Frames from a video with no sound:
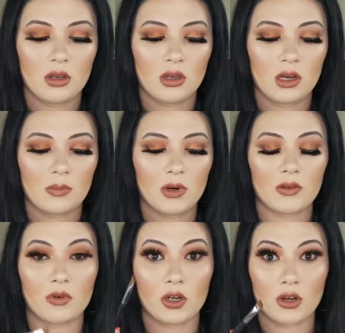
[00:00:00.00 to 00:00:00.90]
And I'm not even
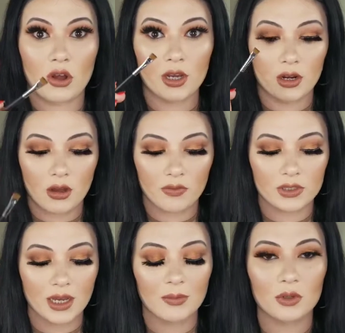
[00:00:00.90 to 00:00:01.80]
going to knock it off because
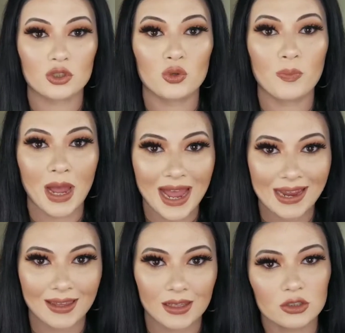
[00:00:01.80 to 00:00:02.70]
I'm going to
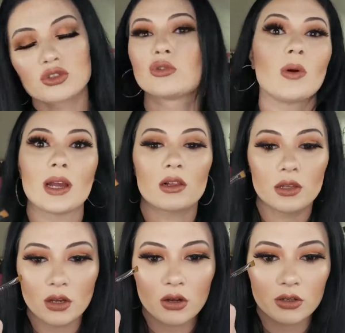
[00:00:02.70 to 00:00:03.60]
pack this
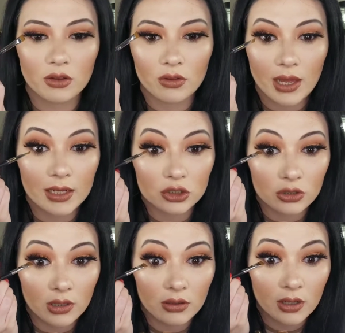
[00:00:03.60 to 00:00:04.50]
directly onto the lash
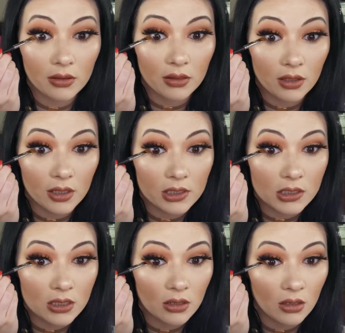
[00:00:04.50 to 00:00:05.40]
line like this.